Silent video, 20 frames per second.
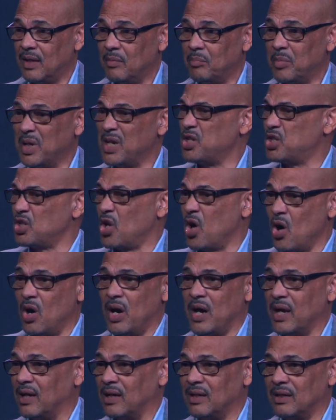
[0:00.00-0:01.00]
but it's
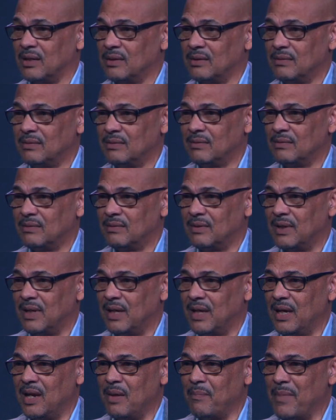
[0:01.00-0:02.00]
gone
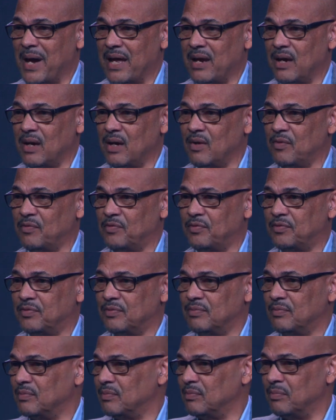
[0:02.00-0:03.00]
in a matter of
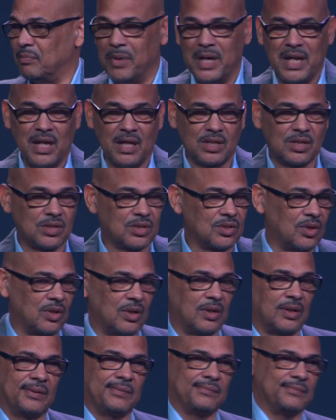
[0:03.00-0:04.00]
minutes
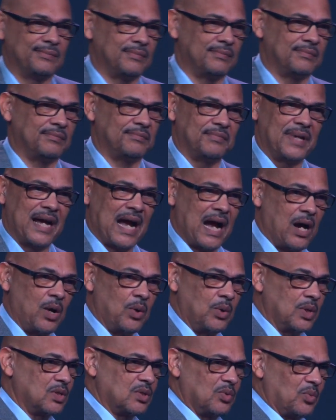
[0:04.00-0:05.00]
or
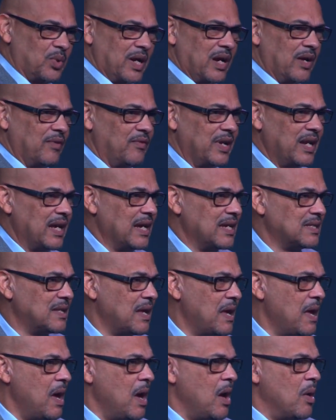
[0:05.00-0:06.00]
hours or whatever it is.
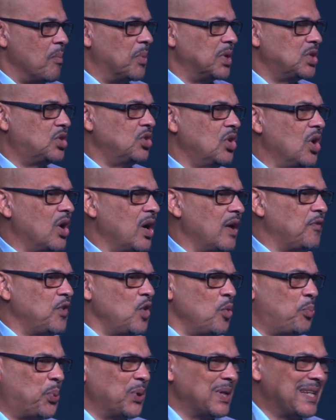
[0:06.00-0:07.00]
But you know, if
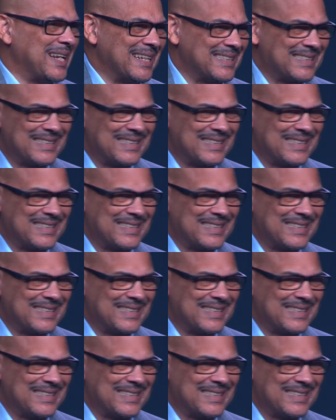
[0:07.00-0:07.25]
you put that